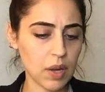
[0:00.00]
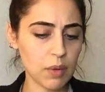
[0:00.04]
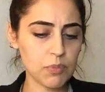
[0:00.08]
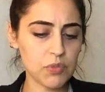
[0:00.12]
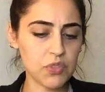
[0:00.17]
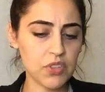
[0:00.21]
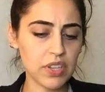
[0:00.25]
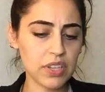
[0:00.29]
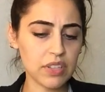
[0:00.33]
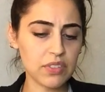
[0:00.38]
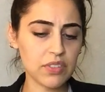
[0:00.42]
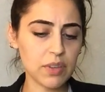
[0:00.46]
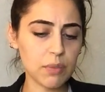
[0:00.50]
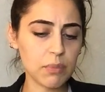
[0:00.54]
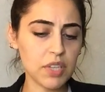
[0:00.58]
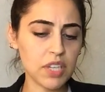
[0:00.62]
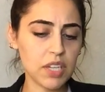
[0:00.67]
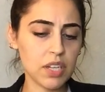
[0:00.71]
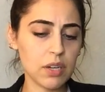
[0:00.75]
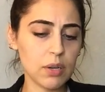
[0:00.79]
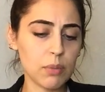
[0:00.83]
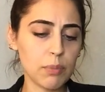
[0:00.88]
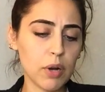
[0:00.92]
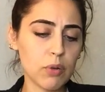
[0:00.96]
I'm seeing something
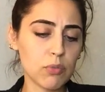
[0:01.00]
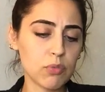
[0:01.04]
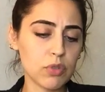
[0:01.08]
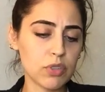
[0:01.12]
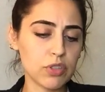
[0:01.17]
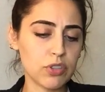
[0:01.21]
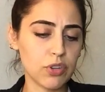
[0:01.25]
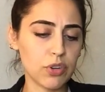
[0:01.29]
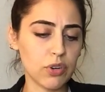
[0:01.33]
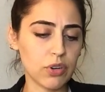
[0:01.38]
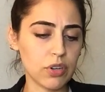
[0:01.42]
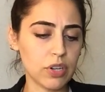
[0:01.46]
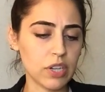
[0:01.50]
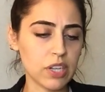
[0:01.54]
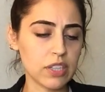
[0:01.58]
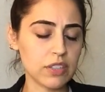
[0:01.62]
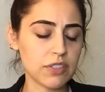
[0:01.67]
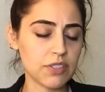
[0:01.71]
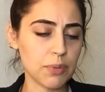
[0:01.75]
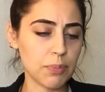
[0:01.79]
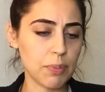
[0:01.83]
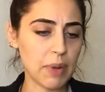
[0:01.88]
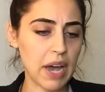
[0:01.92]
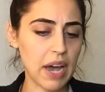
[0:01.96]
here about returning
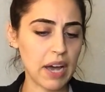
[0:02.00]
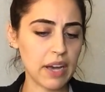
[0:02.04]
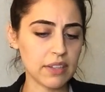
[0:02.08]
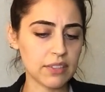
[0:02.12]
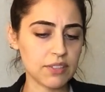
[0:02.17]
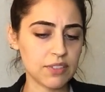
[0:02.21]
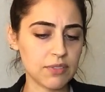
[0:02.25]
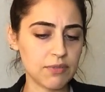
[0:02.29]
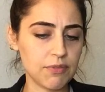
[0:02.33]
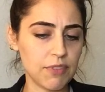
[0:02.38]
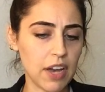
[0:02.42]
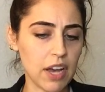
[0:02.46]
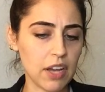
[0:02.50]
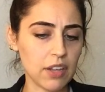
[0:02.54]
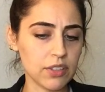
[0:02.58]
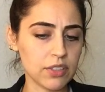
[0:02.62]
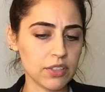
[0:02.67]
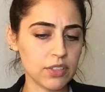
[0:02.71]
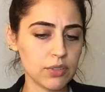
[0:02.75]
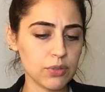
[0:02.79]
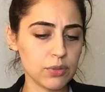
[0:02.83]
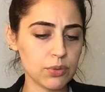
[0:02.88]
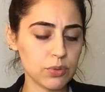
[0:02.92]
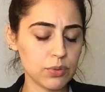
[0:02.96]
to past
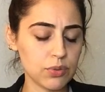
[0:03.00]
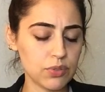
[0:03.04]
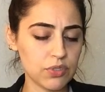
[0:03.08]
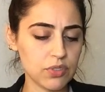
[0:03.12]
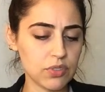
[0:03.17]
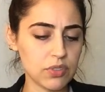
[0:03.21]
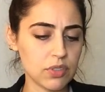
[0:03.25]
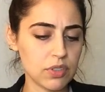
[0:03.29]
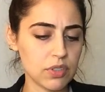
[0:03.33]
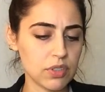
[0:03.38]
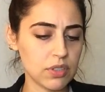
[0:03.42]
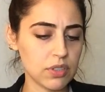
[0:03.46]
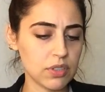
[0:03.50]
values.